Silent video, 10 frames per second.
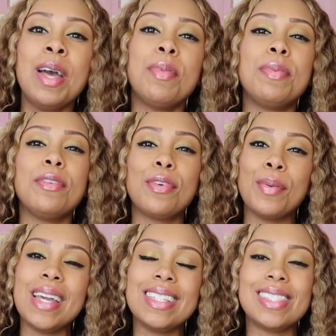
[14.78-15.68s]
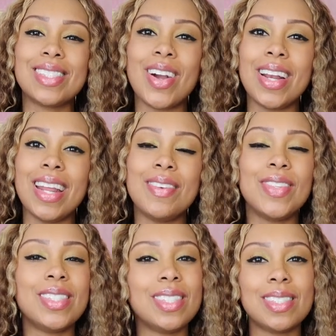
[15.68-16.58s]
But before we get started, if
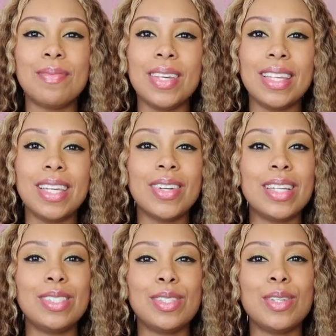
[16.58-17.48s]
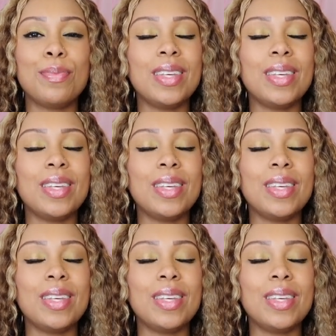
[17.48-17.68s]
this is something that you're into,